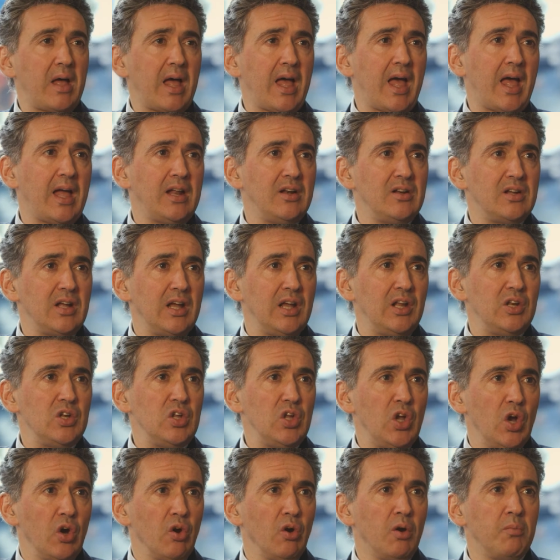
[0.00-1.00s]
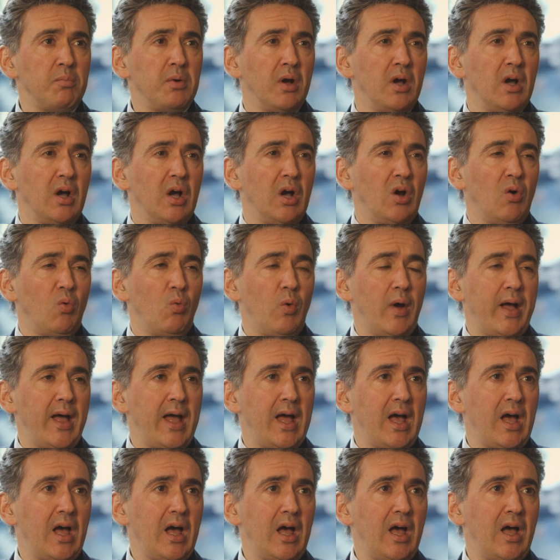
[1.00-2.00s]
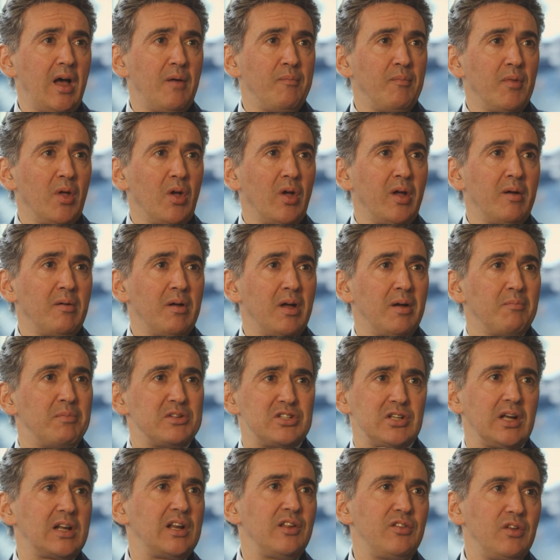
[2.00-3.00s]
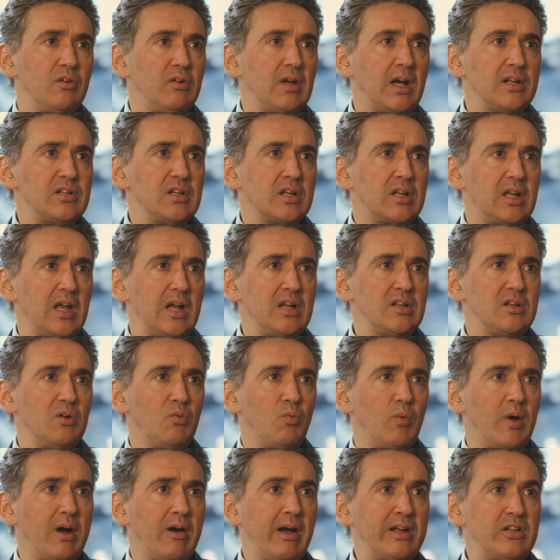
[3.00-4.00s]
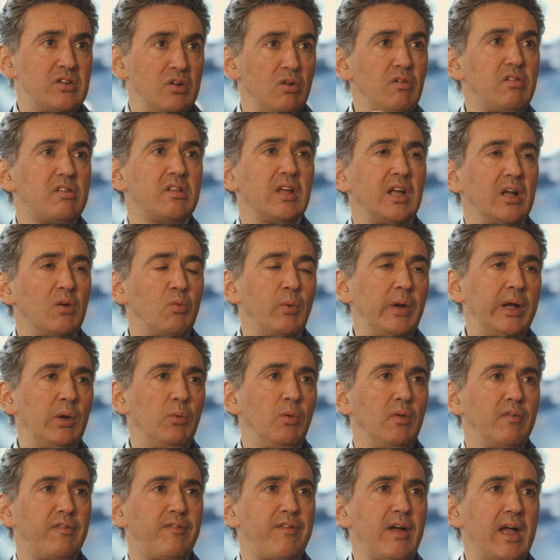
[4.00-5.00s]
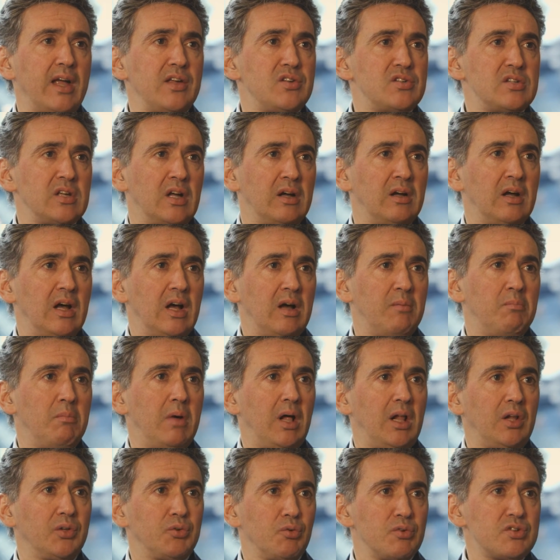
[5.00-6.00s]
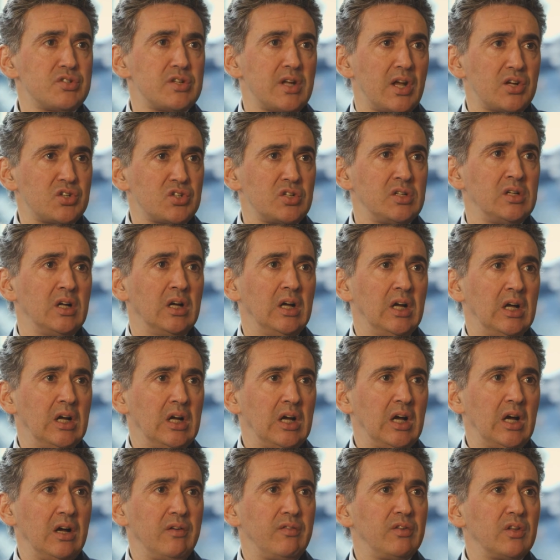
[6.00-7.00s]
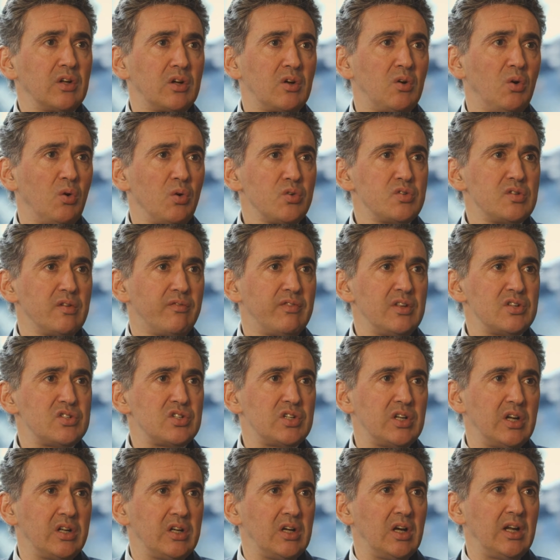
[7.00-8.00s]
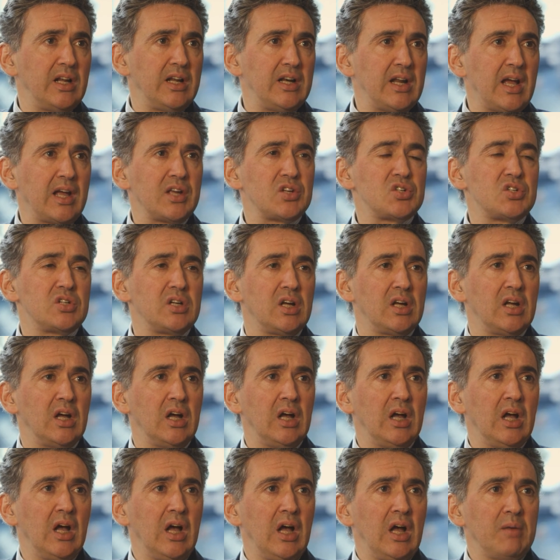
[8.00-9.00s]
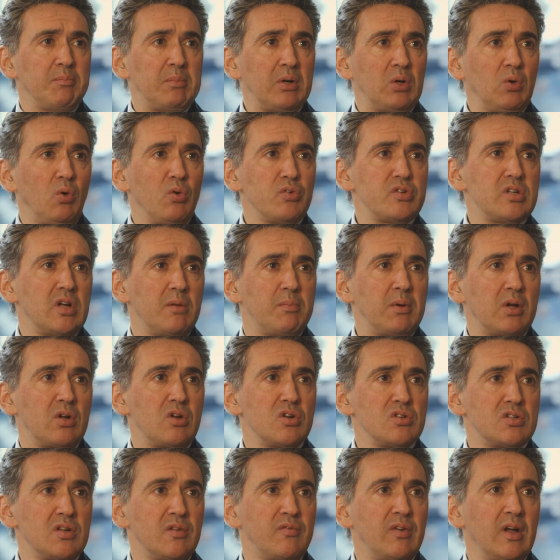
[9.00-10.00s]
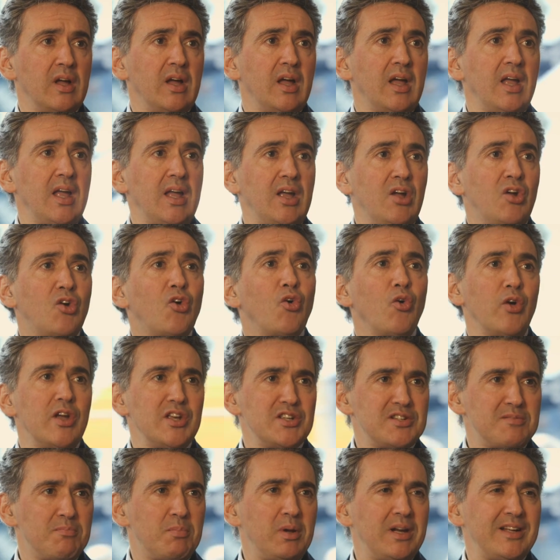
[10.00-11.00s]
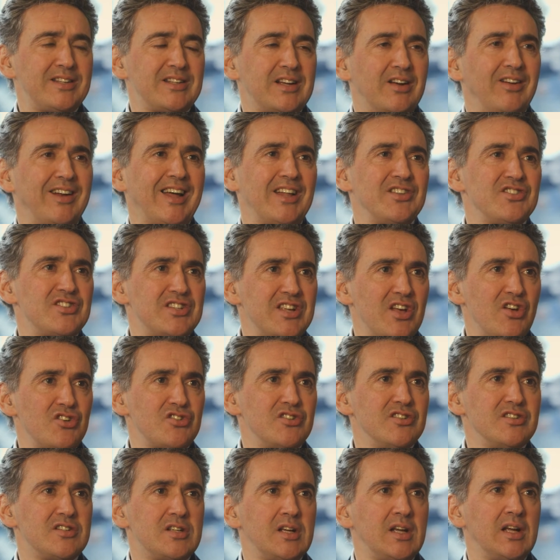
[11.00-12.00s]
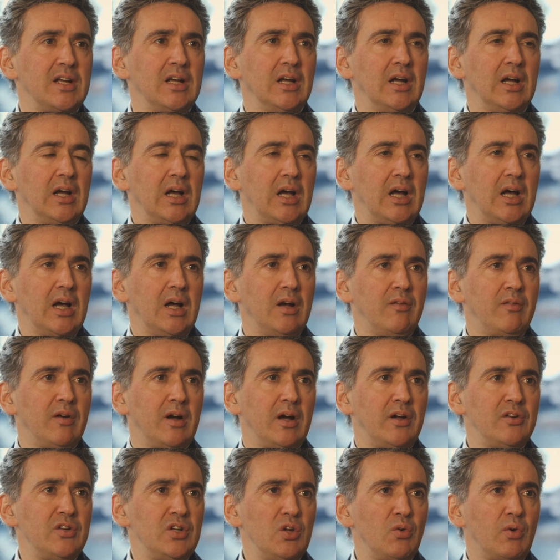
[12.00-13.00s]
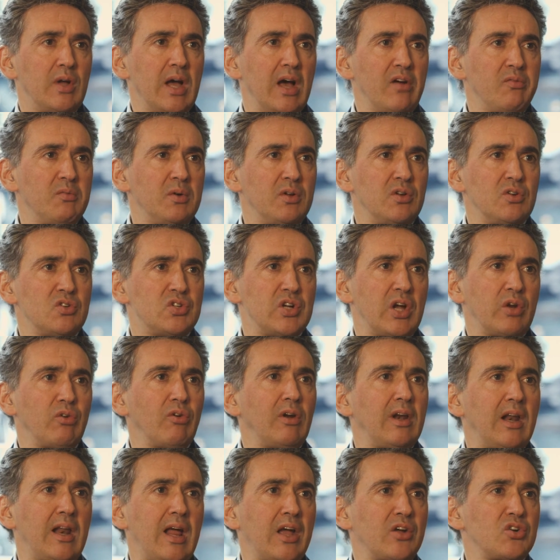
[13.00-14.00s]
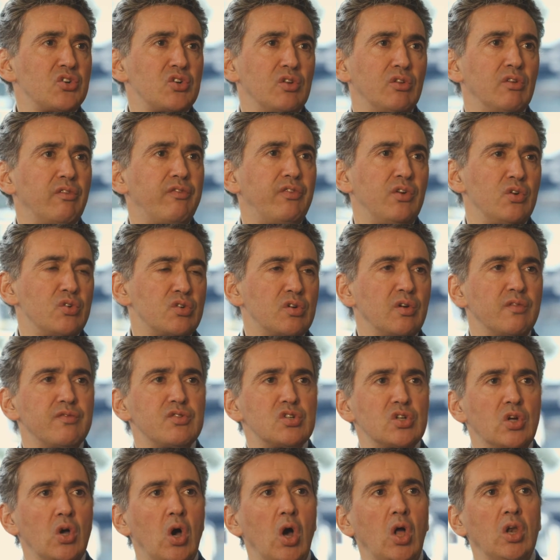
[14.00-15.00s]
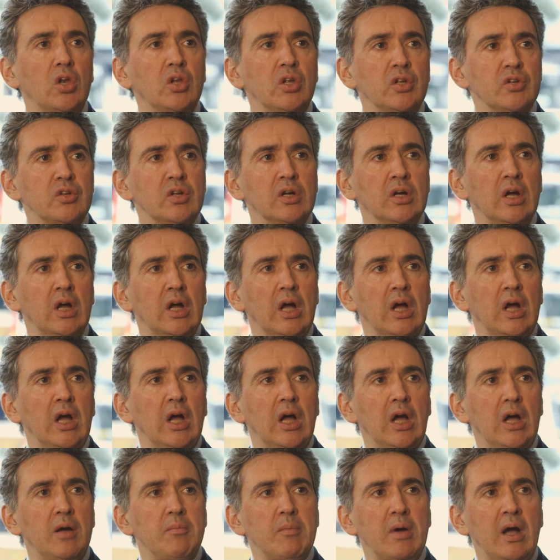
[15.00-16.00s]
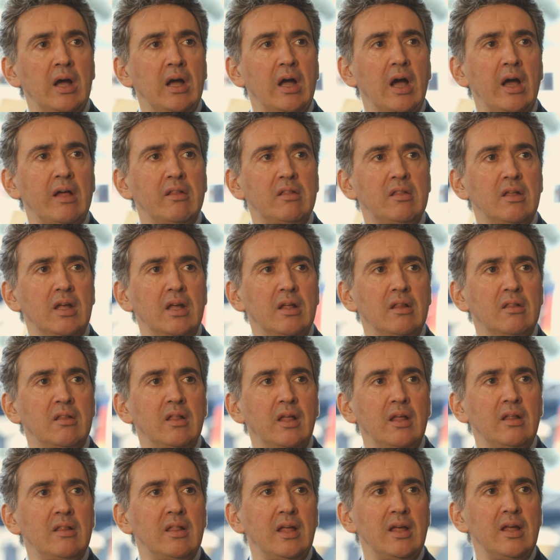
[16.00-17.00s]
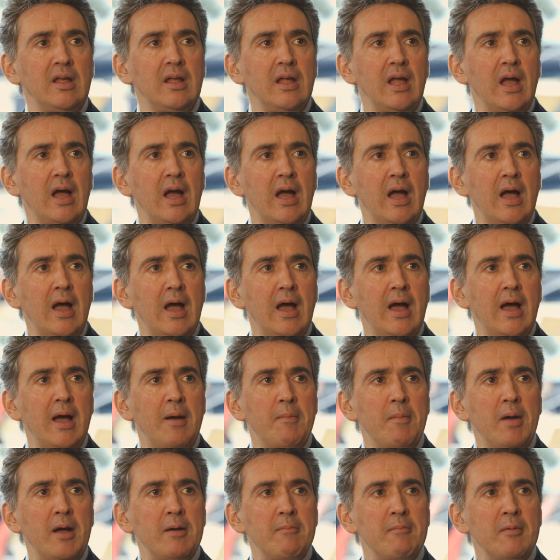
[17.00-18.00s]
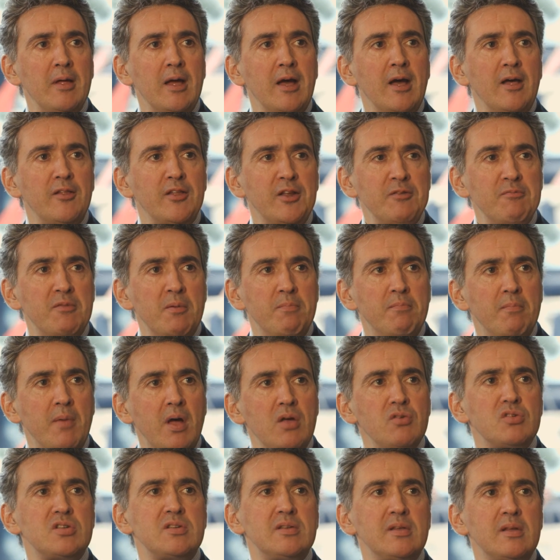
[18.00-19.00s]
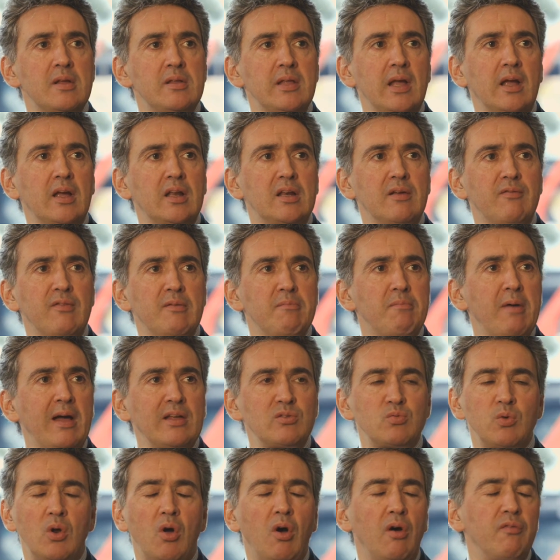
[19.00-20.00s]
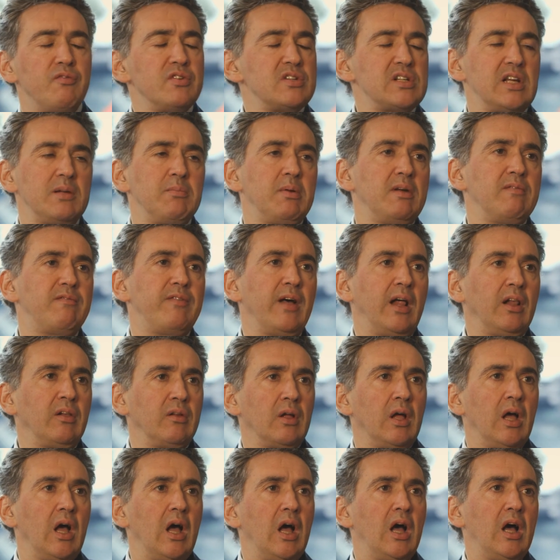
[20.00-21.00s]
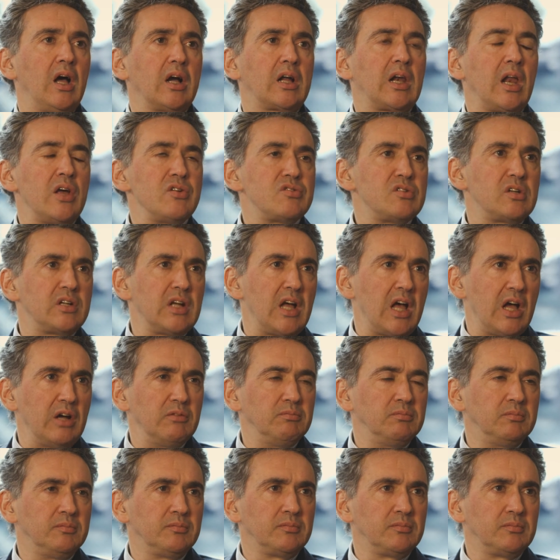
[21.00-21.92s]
and in Europe, where particularly the United Kingdom, where I do think we will face a mild recession over the course of this year and early next year, but also because of increased political uncertainty over new government, general election, the future of Scotland. I think the most negative impact will obviously be felt closer to home.